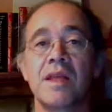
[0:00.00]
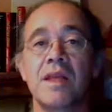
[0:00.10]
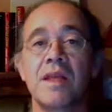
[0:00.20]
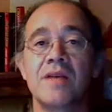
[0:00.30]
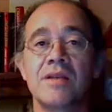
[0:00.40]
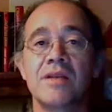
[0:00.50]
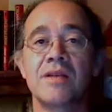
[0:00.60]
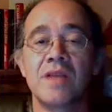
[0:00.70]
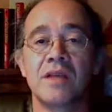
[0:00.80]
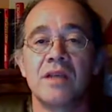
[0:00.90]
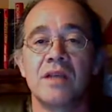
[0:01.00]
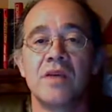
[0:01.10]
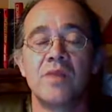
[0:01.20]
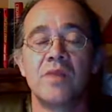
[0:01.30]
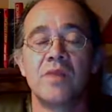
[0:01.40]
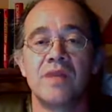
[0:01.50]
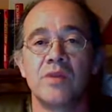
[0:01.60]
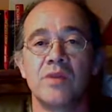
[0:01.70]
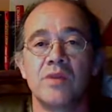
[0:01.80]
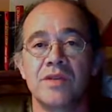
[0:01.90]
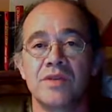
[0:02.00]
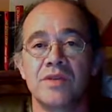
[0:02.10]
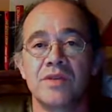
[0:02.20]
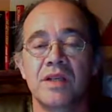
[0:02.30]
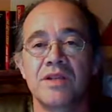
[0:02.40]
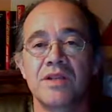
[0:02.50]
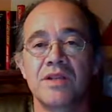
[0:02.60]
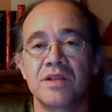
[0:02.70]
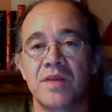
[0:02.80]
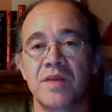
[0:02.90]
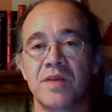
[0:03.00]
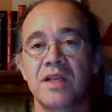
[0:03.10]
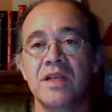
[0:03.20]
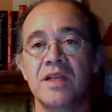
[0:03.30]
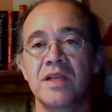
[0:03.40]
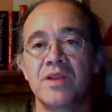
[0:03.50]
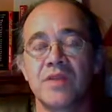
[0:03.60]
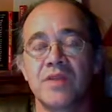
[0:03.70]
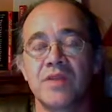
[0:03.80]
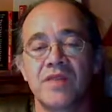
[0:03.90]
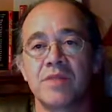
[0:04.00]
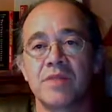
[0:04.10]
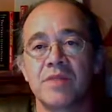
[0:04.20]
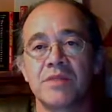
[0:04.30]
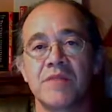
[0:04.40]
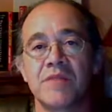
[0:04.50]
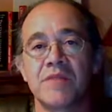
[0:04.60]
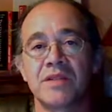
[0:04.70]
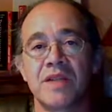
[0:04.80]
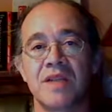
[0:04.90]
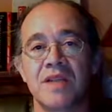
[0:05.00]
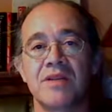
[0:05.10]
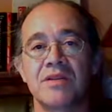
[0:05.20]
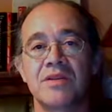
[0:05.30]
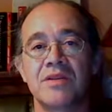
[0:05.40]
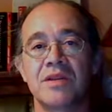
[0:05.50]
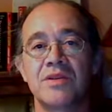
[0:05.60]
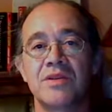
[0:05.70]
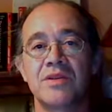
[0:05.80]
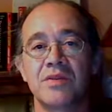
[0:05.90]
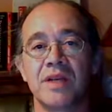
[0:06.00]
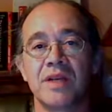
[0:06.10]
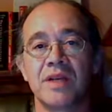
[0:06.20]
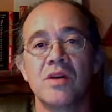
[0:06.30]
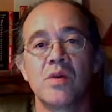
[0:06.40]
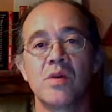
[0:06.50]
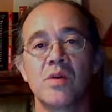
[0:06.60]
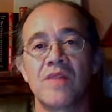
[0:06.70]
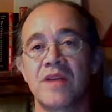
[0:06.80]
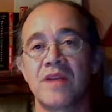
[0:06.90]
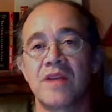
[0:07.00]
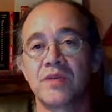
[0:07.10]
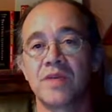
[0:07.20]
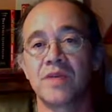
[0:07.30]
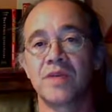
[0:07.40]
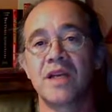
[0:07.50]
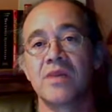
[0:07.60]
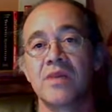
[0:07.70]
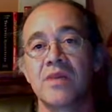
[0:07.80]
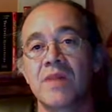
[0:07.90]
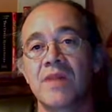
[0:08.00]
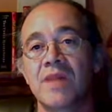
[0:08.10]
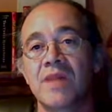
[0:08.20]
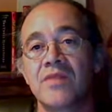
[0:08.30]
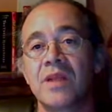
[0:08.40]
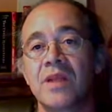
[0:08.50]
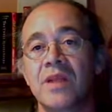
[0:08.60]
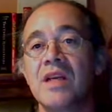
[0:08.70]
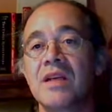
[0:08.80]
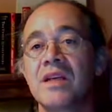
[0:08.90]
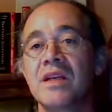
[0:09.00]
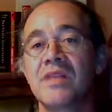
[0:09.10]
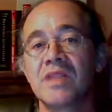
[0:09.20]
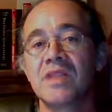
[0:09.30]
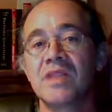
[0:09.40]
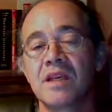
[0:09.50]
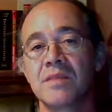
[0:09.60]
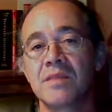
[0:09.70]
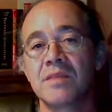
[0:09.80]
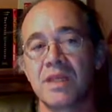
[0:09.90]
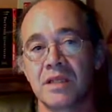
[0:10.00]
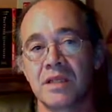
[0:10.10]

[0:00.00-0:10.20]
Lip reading: As you can see, when you have gold in circulation this way, it's always available to be melted down and turned into jewelry. Or if you had jewelry and you wanted money for it, you could give it to the king's mint,